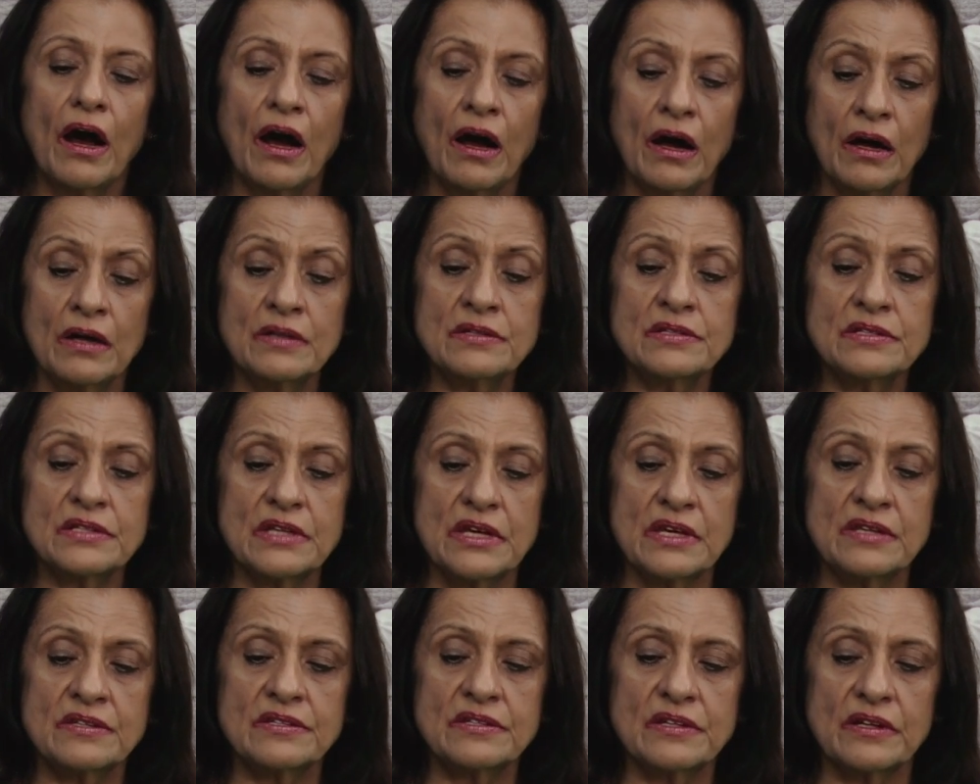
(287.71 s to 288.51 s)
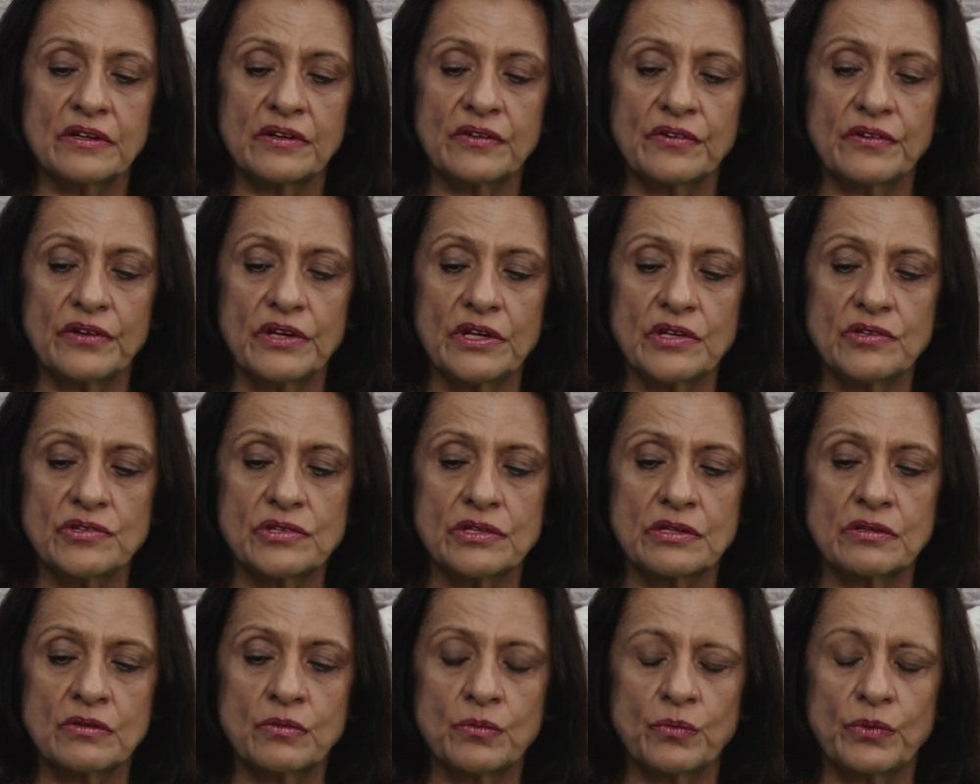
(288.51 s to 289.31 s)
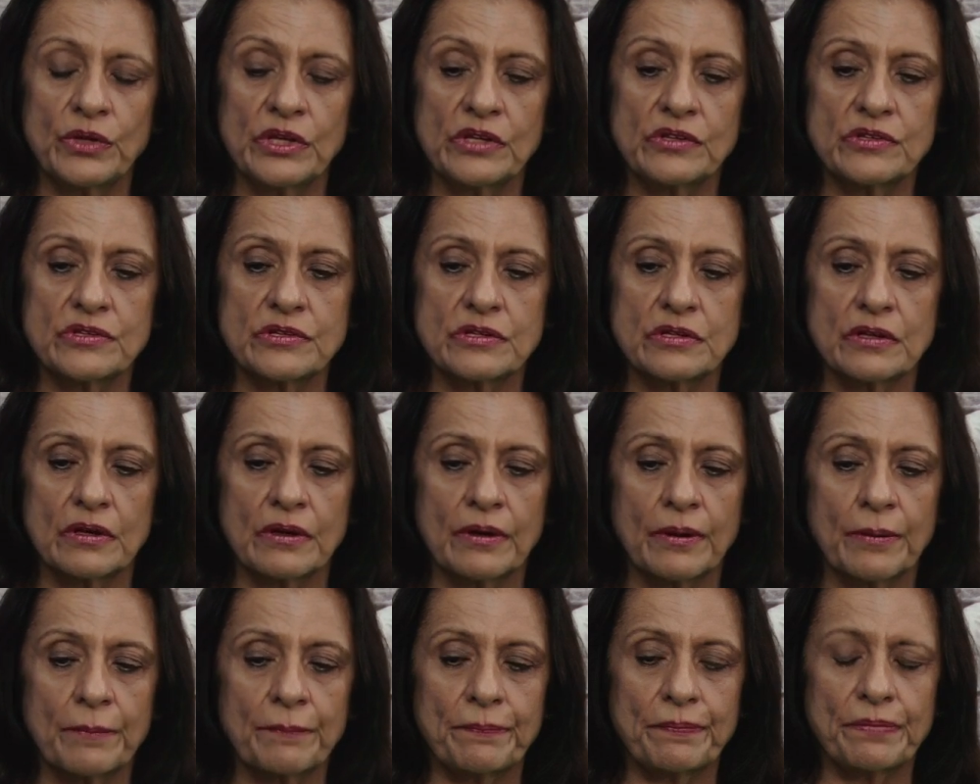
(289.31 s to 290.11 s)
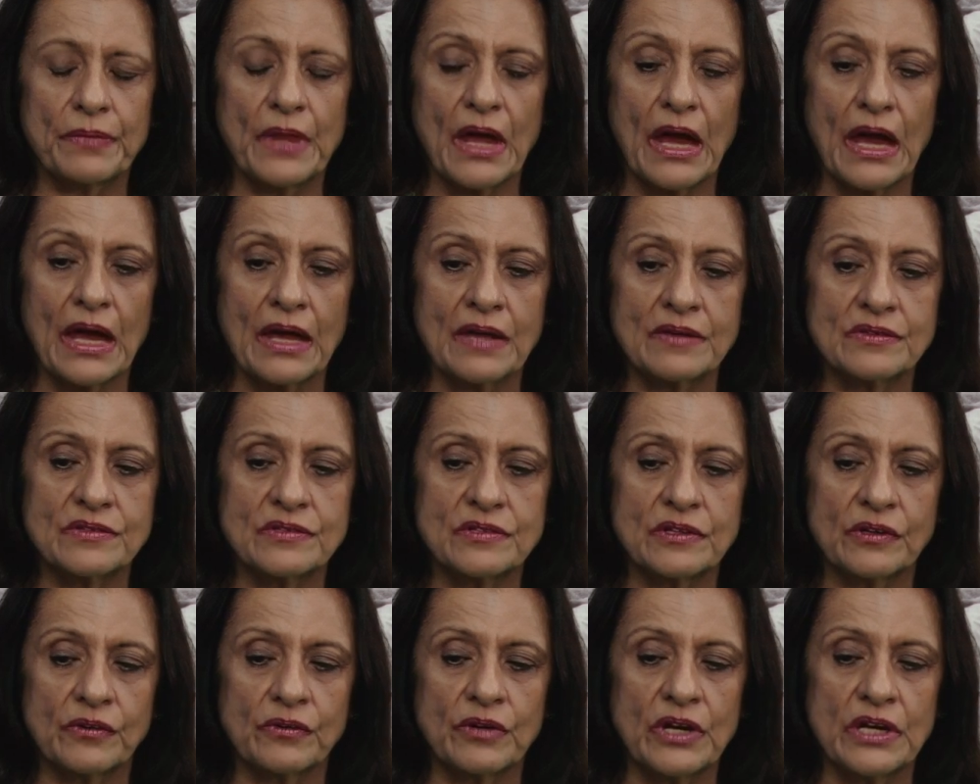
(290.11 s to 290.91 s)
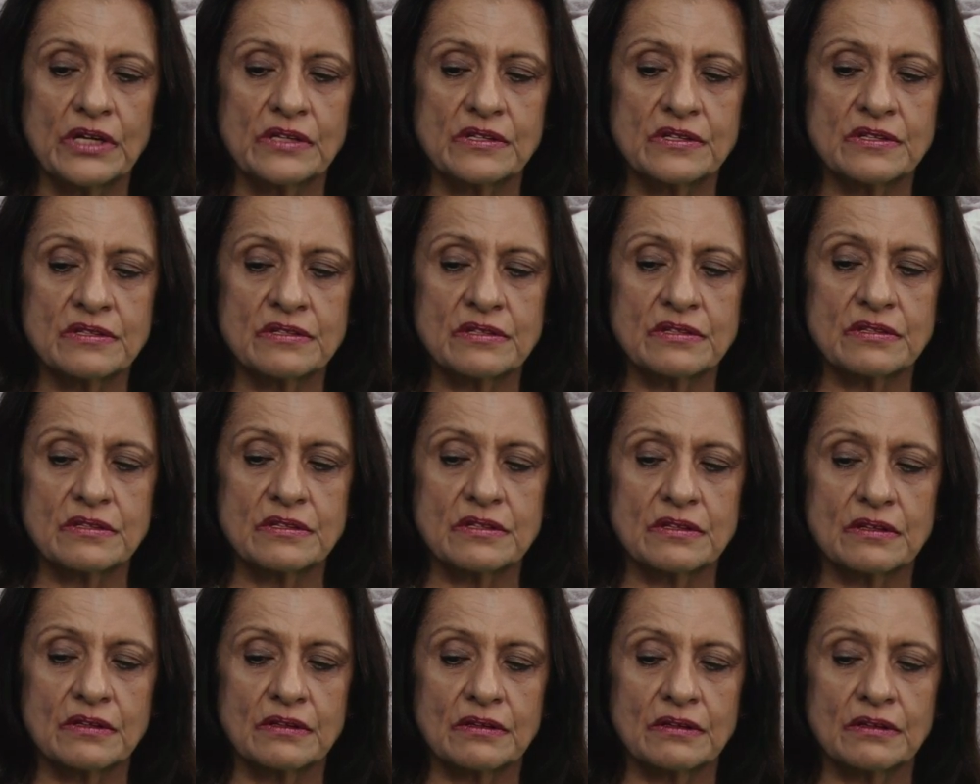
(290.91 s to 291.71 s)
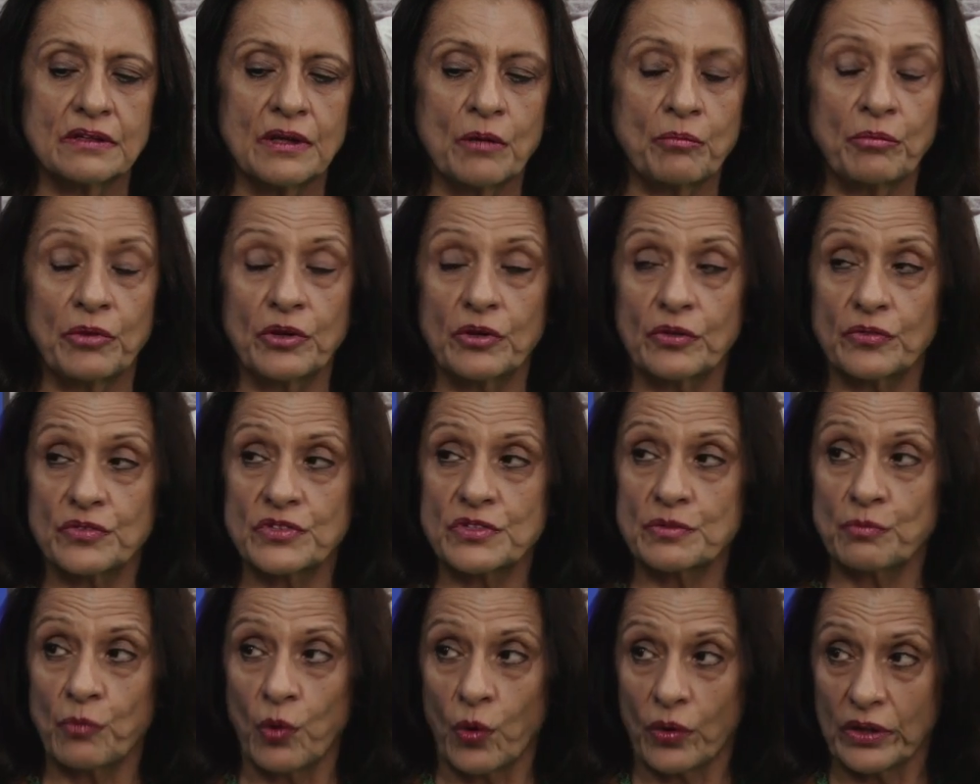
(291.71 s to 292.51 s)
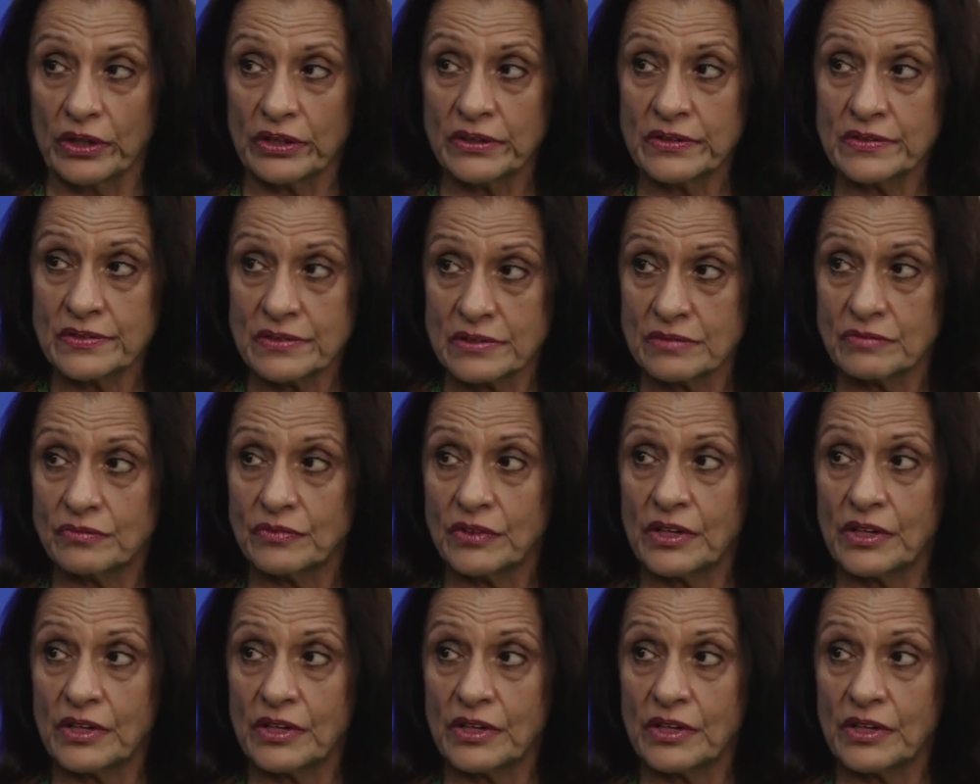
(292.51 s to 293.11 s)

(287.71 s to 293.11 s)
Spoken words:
Ours is a region which has the greatest number of smokers